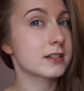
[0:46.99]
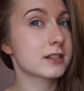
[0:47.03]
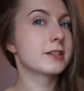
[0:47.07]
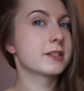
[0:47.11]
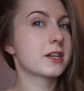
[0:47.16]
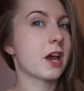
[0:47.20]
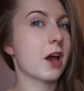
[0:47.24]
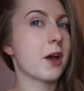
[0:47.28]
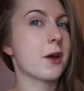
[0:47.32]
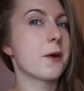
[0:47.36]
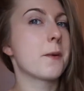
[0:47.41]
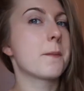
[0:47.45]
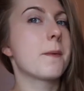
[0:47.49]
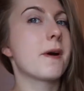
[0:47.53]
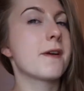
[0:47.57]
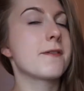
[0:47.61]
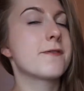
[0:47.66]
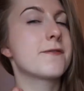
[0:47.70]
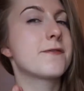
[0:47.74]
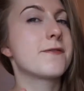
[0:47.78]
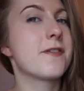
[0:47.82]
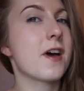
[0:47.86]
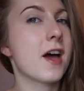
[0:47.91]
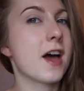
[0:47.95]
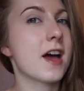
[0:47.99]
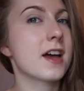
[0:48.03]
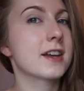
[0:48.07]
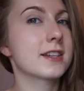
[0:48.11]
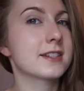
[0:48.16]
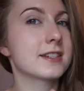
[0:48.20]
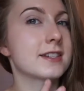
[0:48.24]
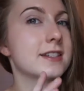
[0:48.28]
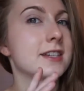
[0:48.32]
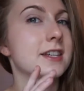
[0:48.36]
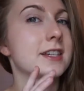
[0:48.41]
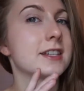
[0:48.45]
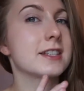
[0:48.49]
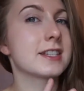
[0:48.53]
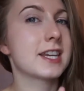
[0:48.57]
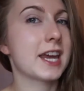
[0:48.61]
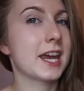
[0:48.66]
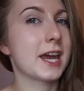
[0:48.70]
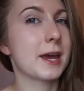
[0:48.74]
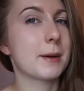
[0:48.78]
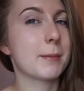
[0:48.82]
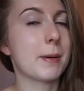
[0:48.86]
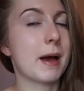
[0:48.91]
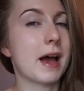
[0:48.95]
So my first
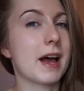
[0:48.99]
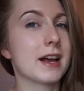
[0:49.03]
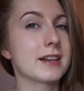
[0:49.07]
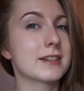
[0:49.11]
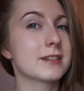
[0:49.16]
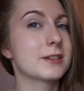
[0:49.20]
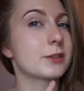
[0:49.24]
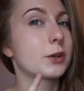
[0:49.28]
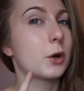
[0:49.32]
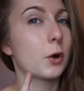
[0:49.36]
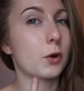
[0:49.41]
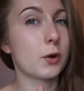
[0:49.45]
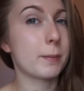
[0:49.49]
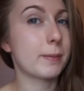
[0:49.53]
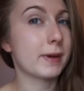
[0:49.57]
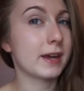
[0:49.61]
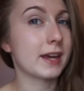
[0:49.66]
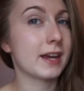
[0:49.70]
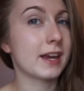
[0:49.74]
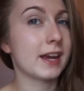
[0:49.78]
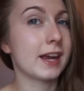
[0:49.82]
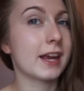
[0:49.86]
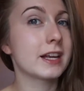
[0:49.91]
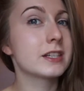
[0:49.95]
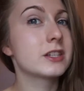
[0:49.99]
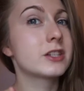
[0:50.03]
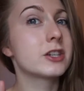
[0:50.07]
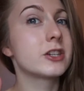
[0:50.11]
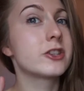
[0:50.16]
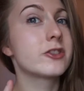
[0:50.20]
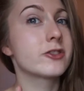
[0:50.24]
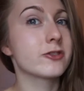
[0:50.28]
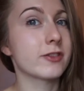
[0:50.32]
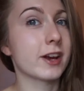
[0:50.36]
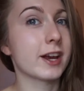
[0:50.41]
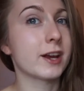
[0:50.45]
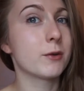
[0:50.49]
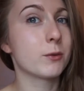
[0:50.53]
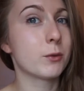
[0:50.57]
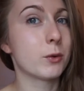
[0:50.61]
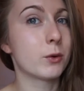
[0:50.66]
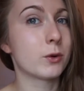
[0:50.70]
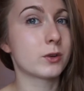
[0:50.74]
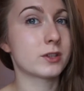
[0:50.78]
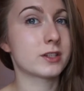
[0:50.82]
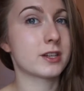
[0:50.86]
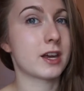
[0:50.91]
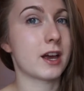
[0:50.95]
tip has got to be to drink
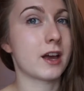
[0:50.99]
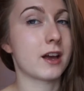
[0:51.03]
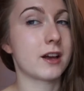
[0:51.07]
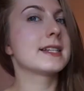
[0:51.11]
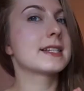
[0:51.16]
water.